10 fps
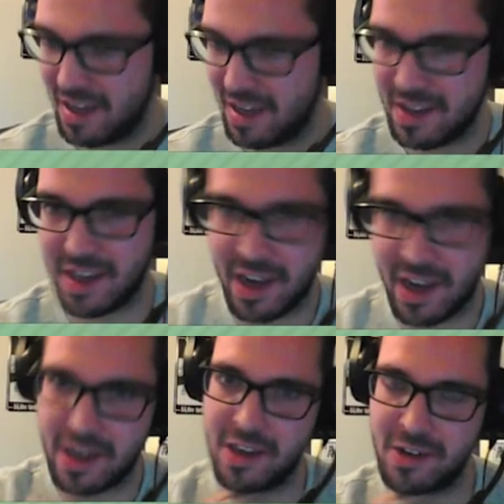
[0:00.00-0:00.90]
Like
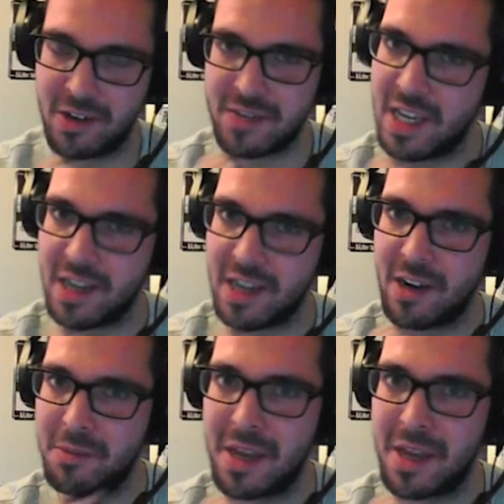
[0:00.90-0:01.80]
I could have taken it
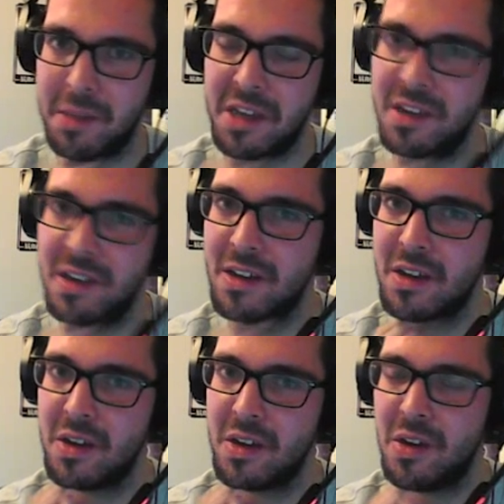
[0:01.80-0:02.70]
out maybe
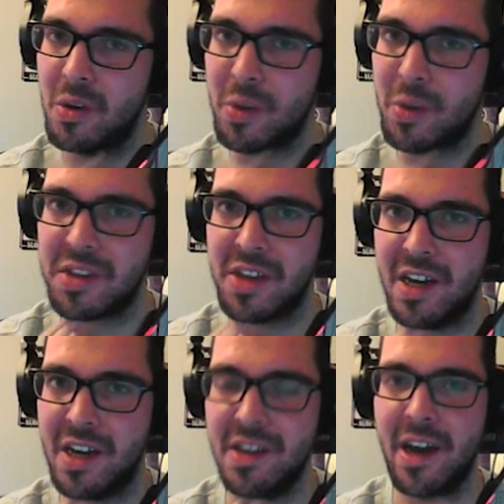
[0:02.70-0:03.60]
with
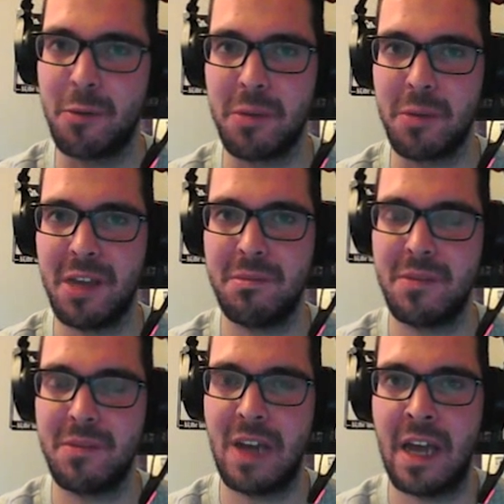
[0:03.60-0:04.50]
the Hyper Beam
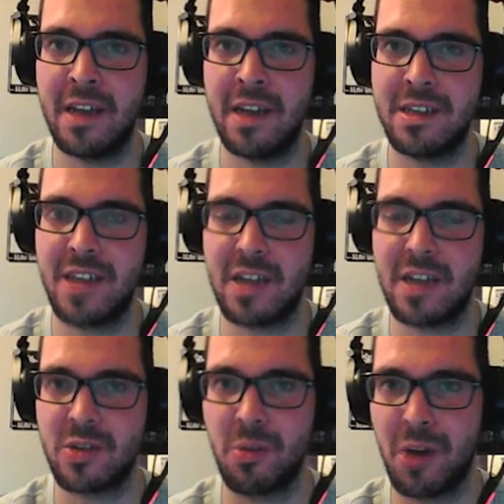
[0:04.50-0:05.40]
and
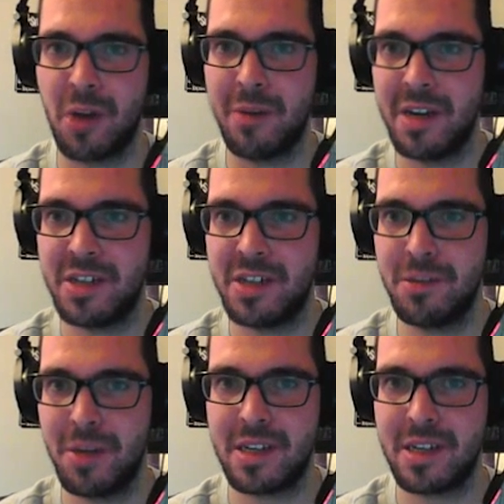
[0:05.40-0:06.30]
Sandstorm combination,
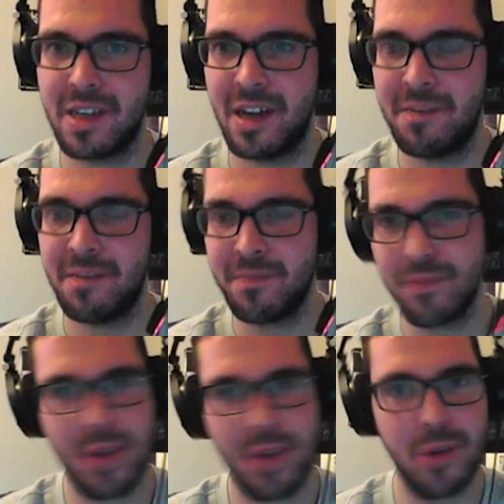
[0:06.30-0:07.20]
but
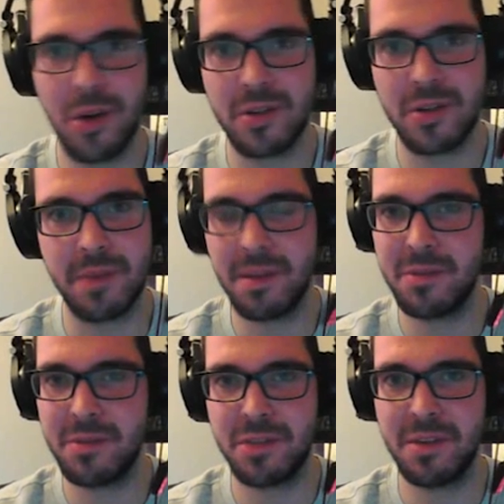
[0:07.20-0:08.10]
who knows? Maybe I'm
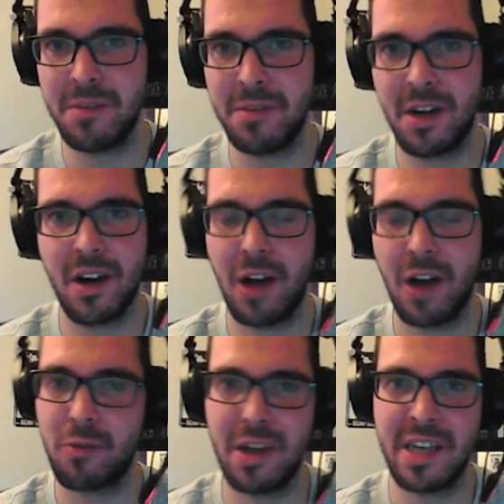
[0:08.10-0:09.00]
just being bitter. I'll
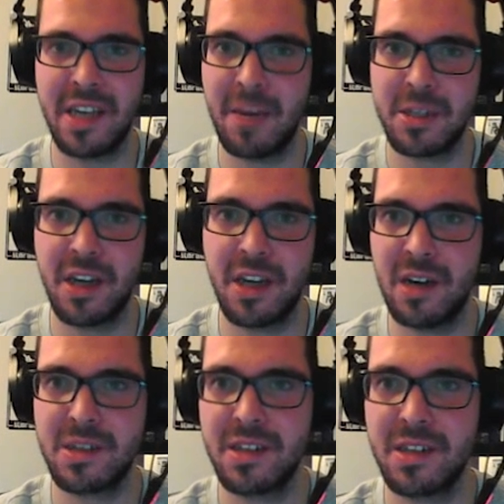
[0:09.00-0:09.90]
run damage
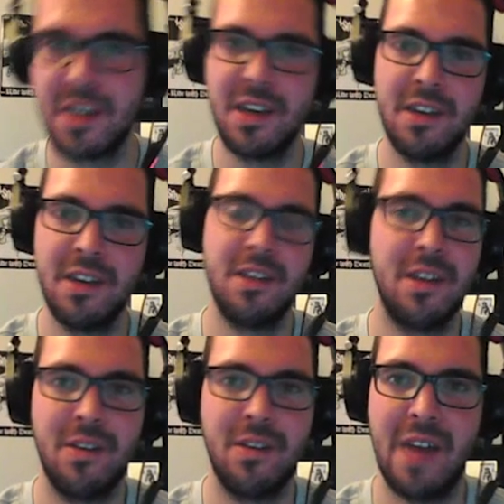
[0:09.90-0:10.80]
calcs
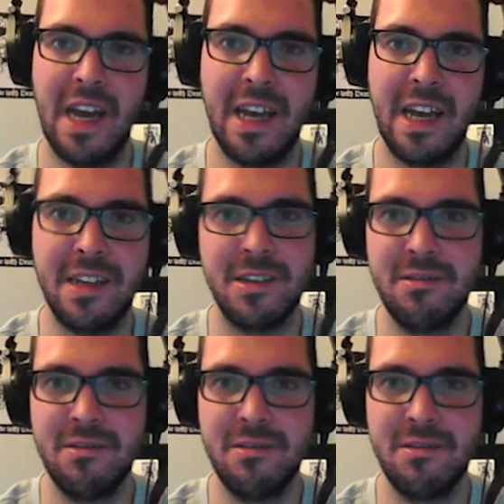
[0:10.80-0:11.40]
and